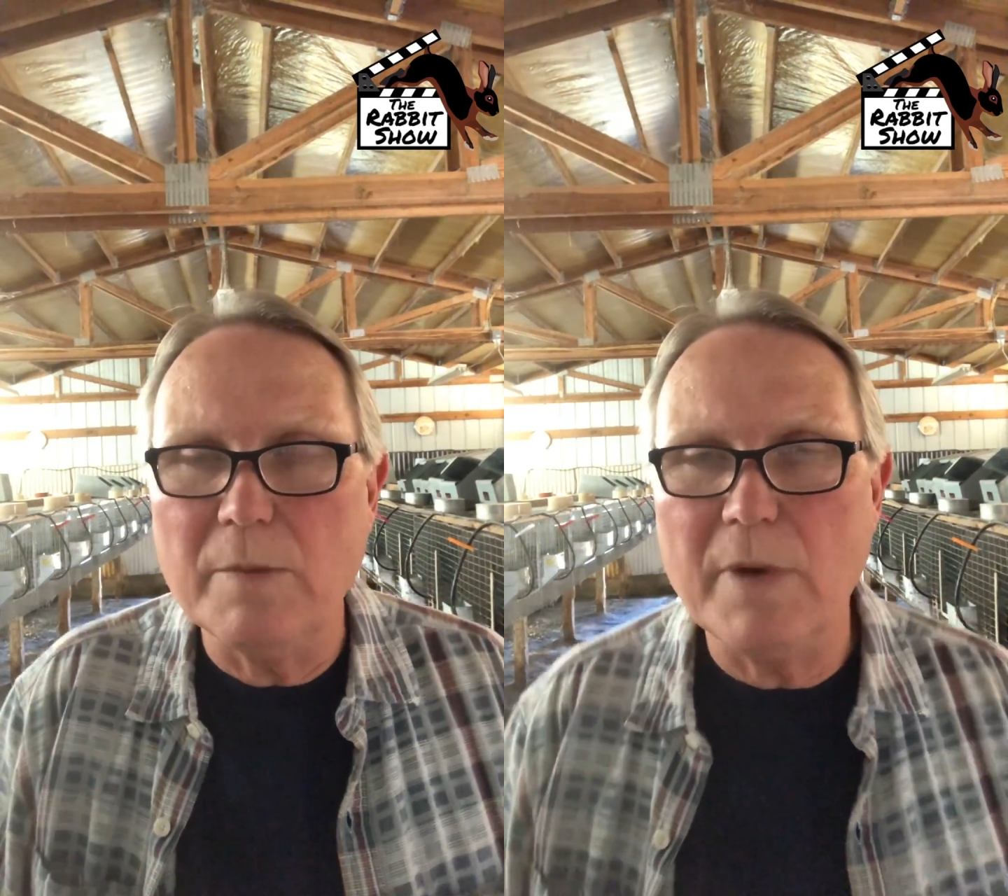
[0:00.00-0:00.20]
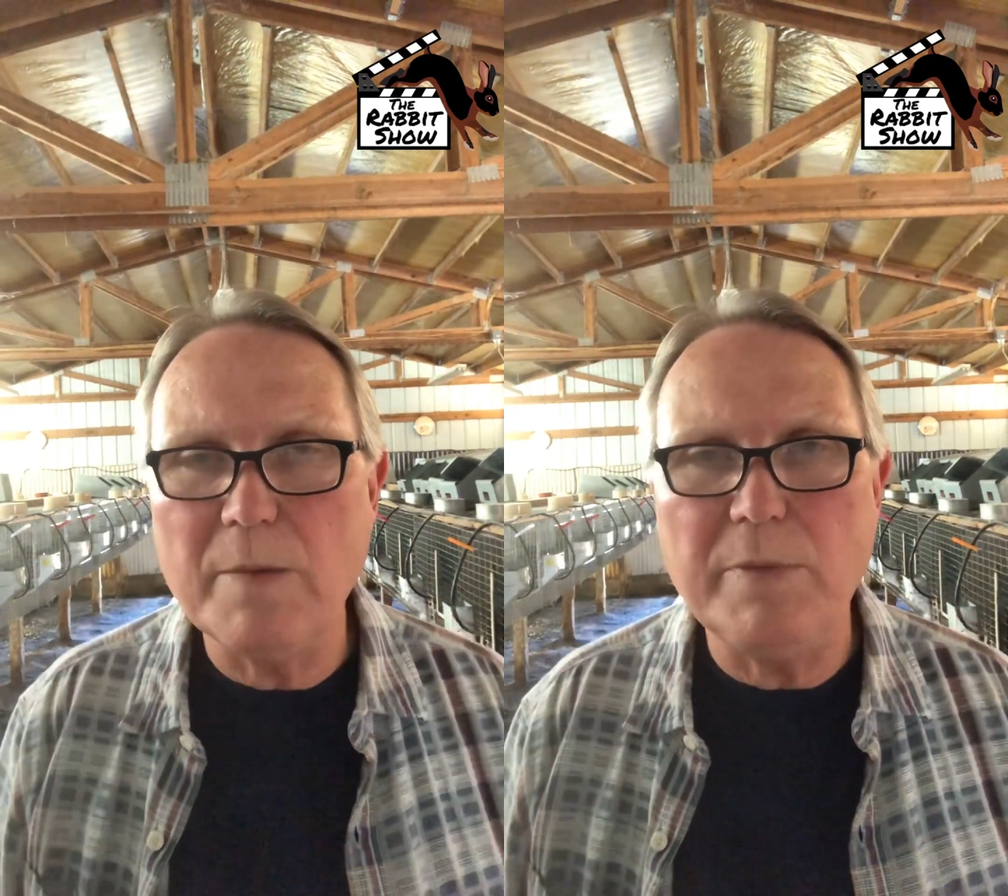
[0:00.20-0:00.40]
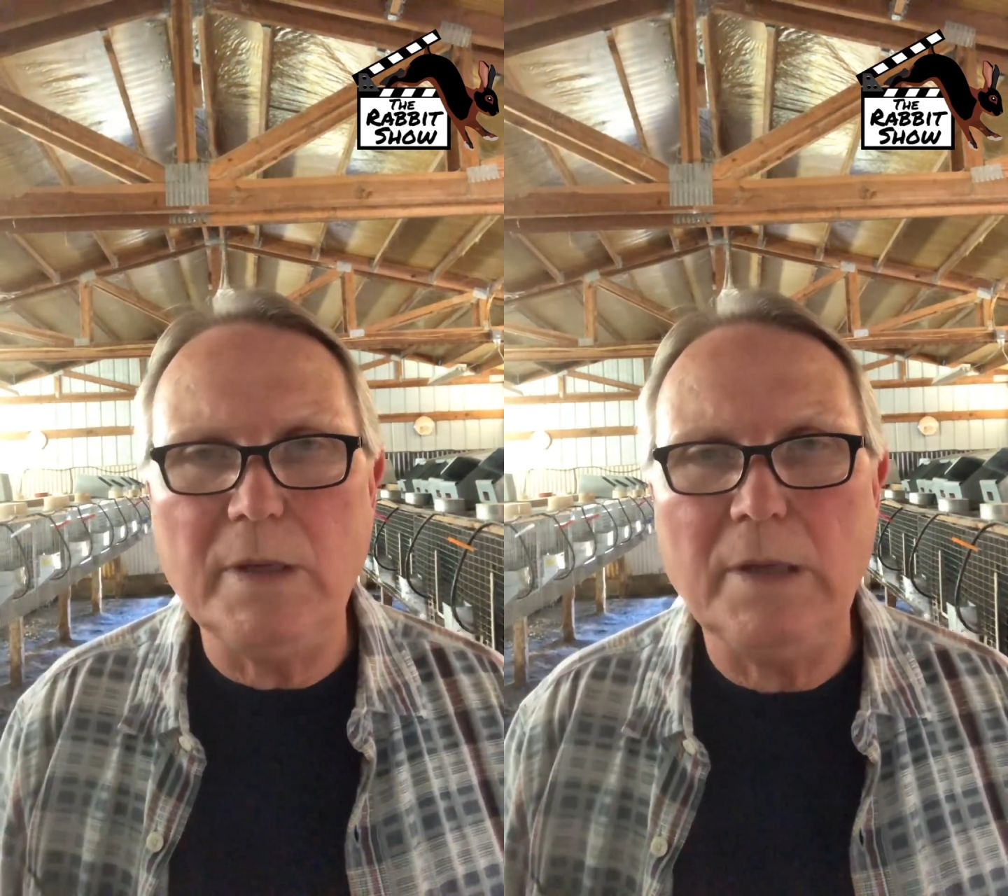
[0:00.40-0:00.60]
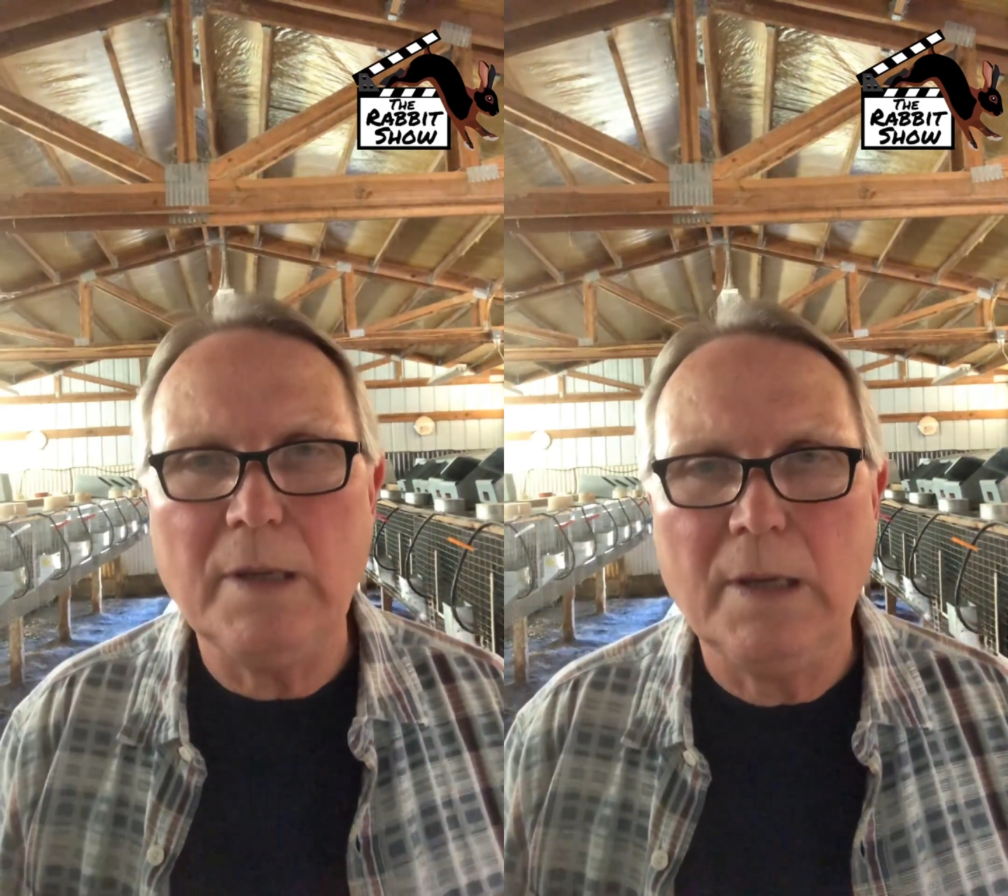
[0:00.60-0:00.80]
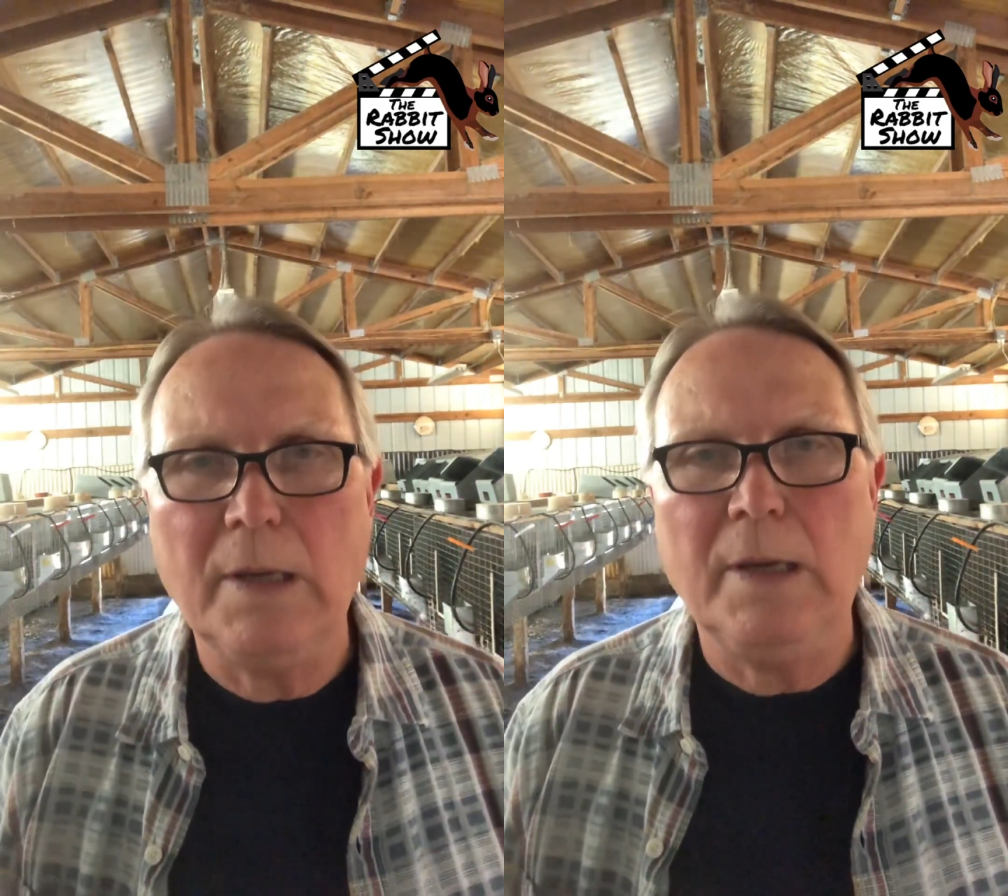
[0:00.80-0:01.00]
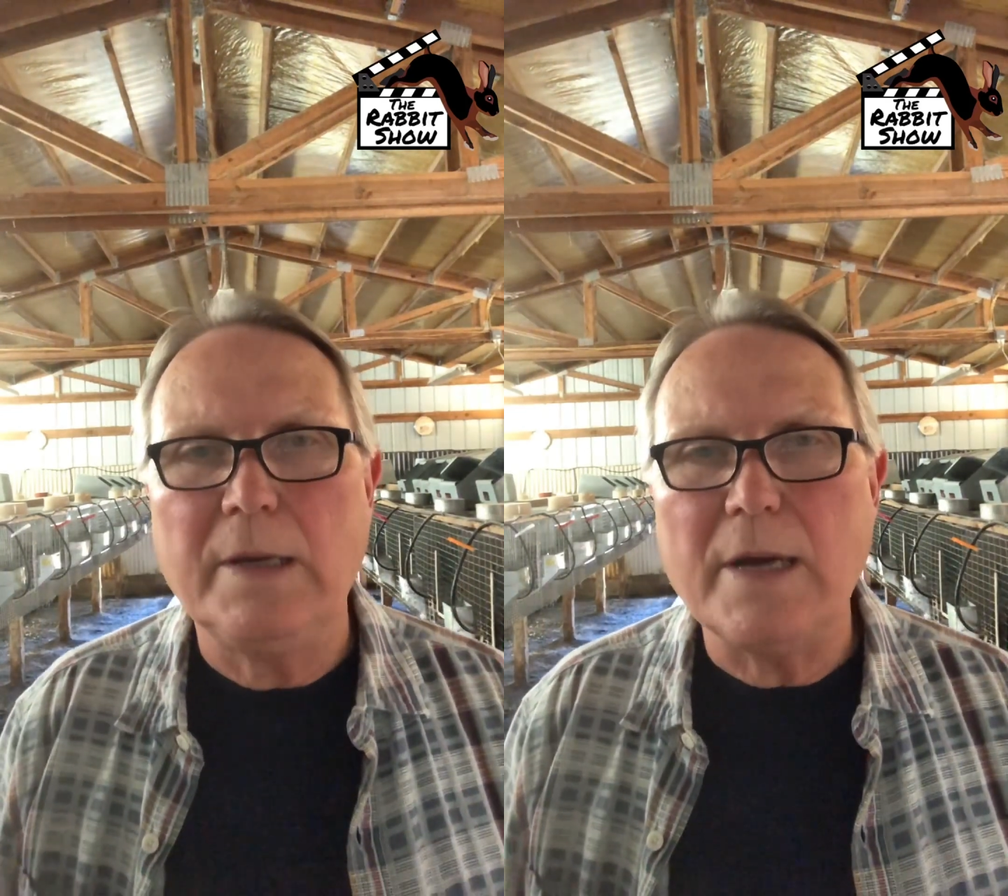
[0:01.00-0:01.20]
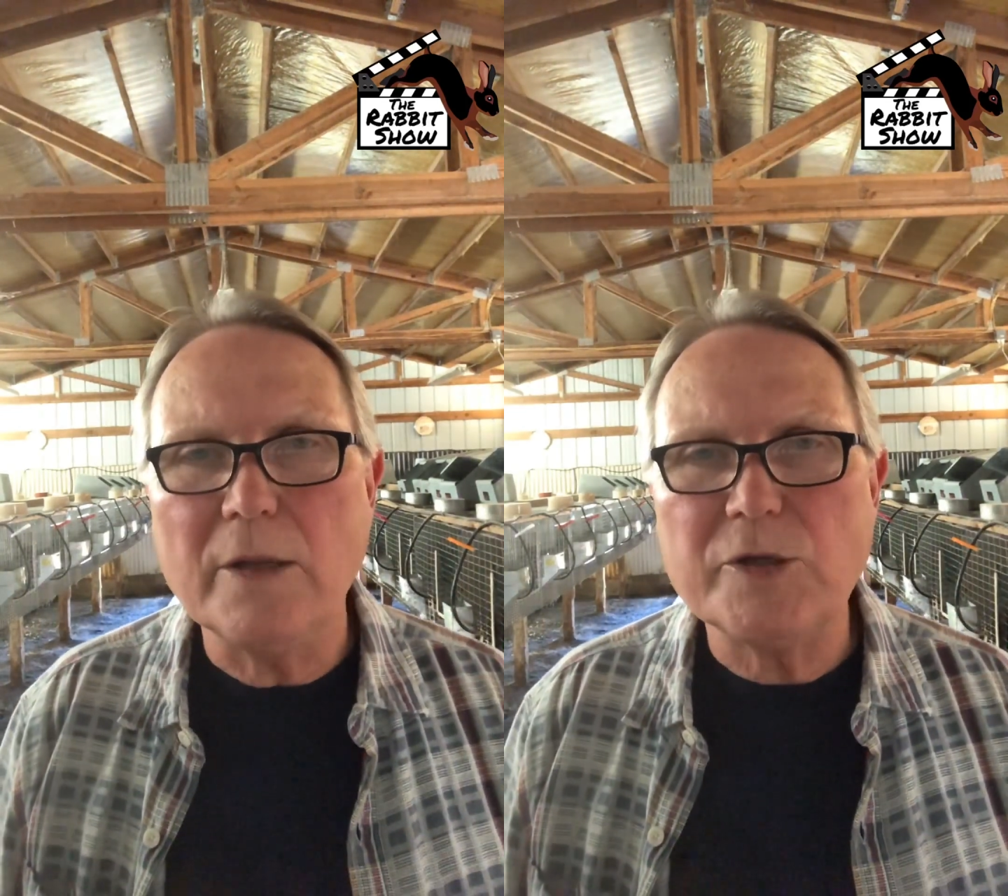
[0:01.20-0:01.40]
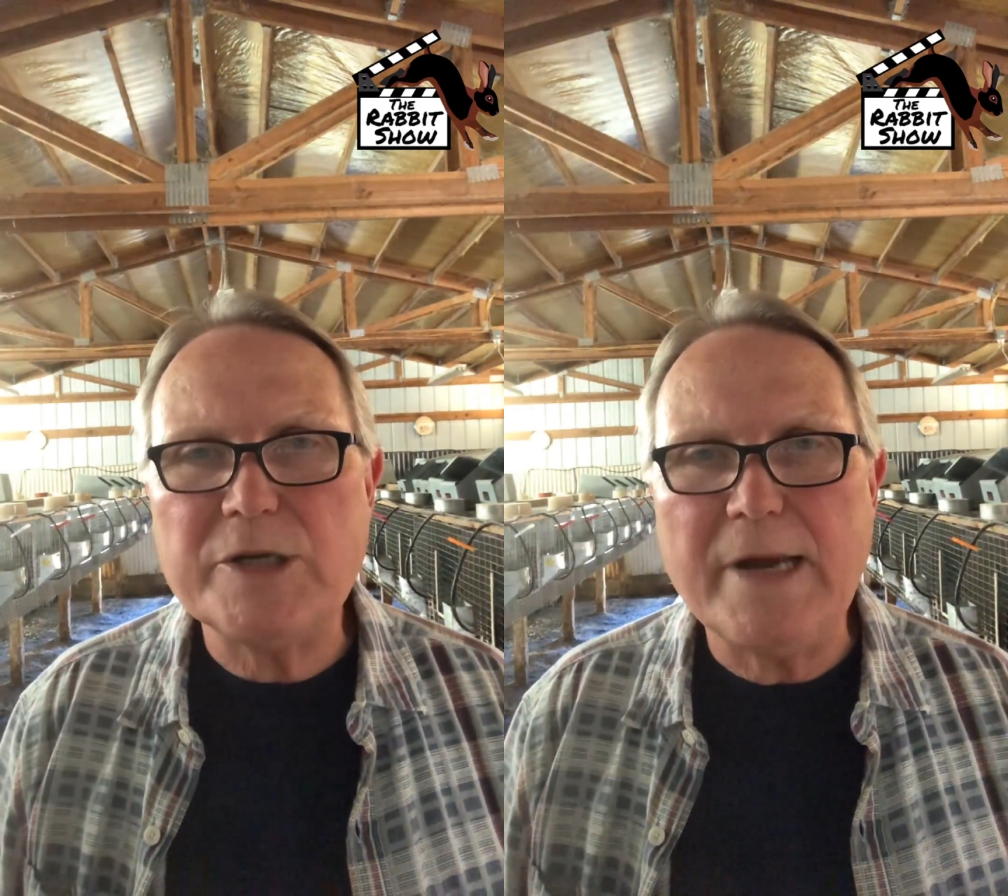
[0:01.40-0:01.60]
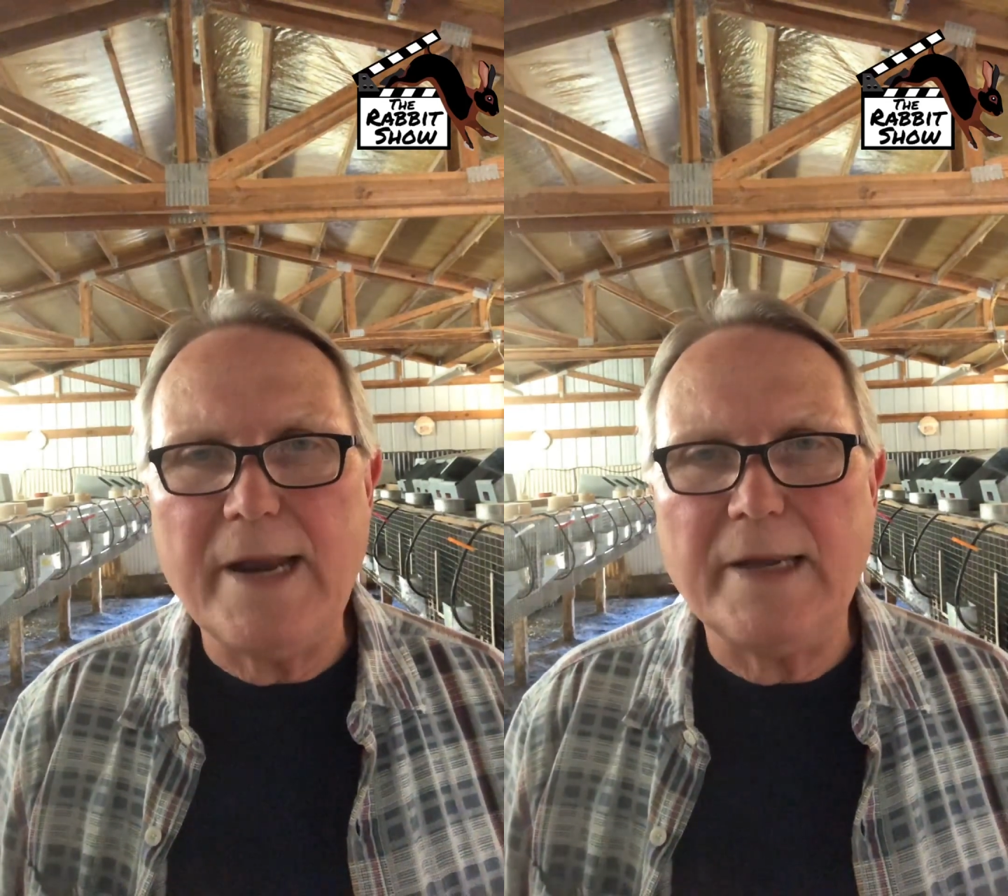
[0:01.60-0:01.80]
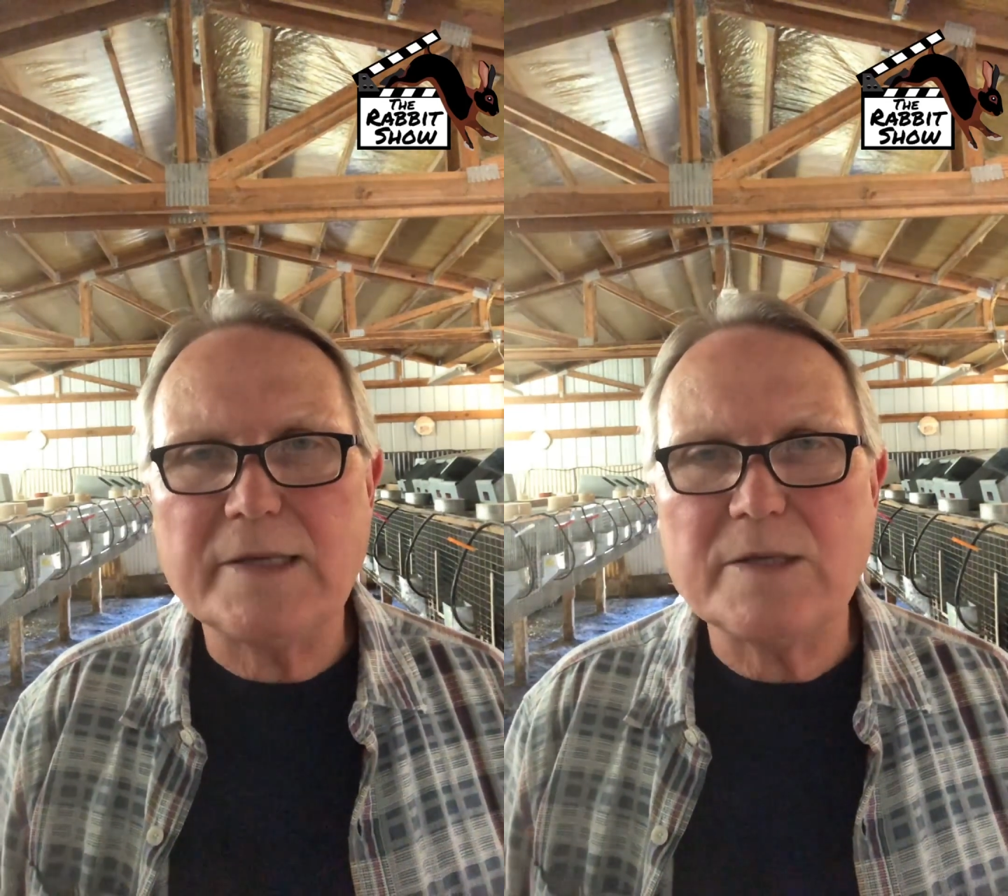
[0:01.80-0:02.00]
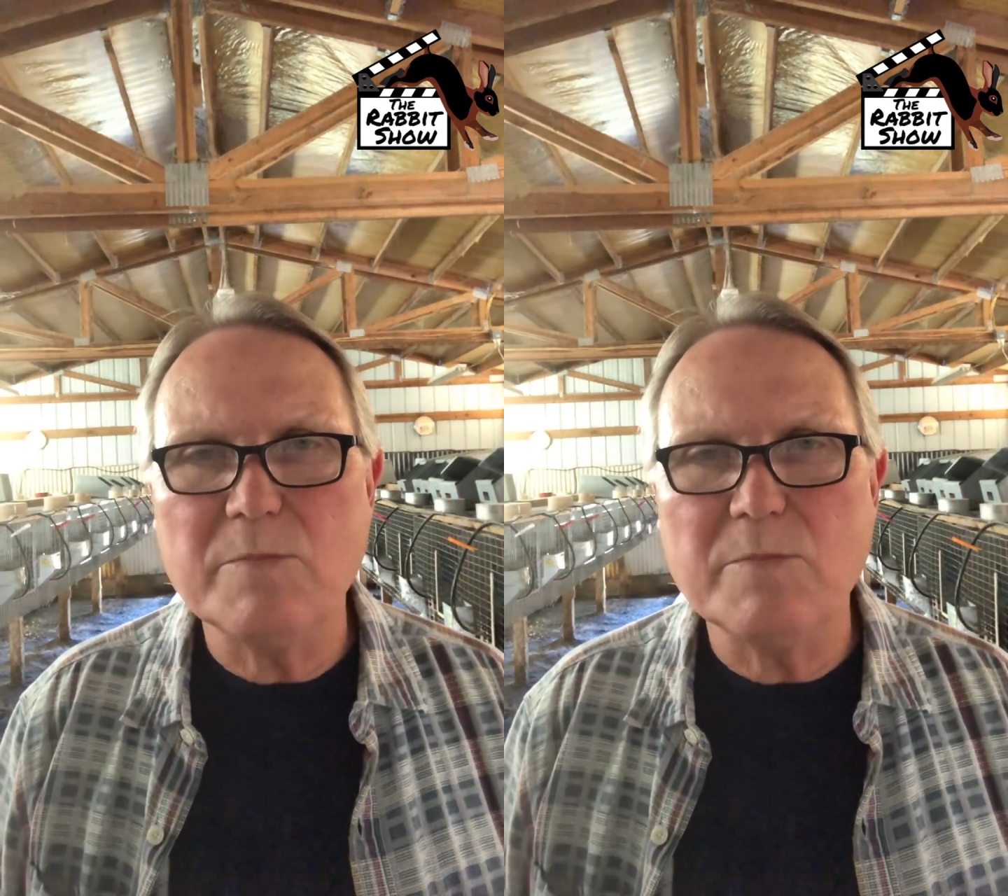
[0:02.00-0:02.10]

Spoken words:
It might be color genetics,